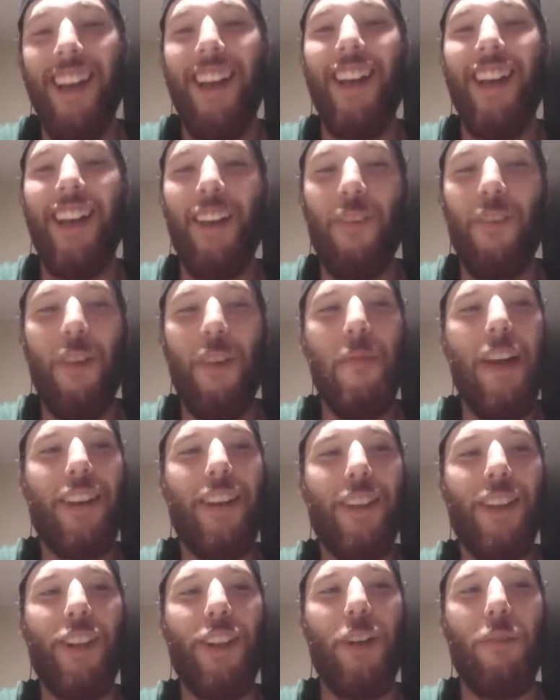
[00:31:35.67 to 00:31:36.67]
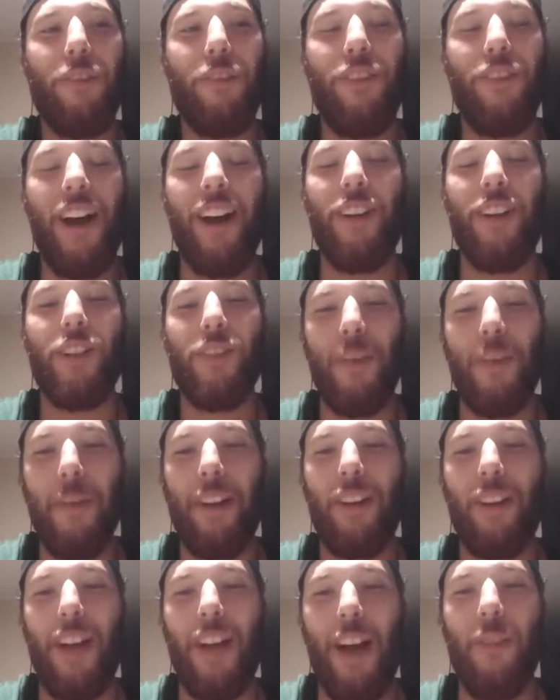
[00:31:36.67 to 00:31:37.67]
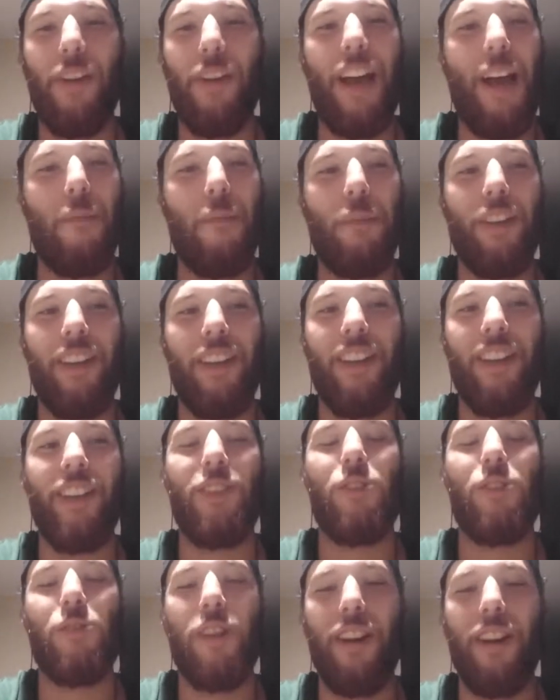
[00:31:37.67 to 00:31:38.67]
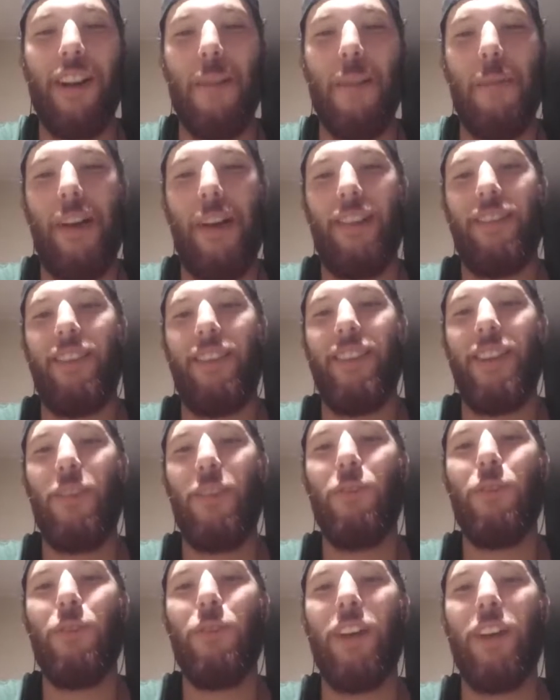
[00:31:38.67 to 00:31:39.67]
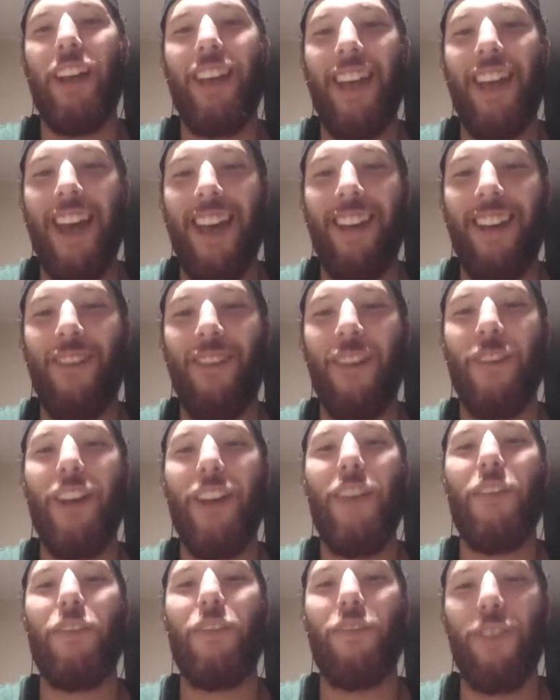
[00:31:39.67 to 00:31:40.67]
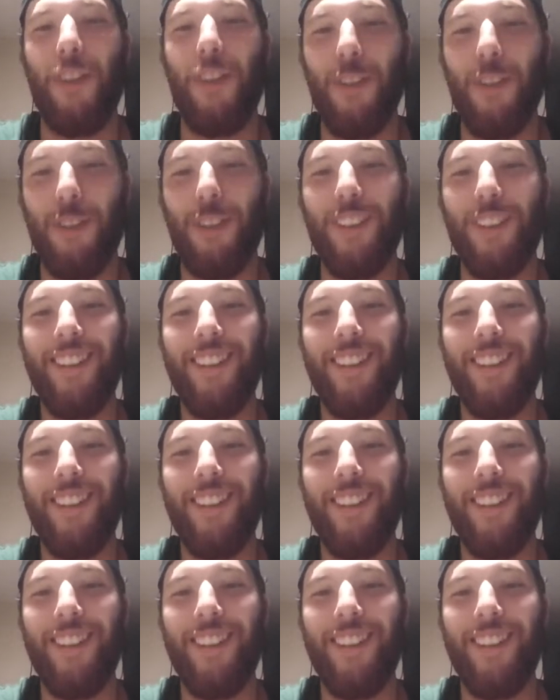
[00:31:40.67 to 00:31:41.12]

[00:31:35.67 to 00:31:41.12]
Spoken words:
If we make it to the global finals, if I make it, I will happily get drunk on pasties. I will do what I can. We will have a few.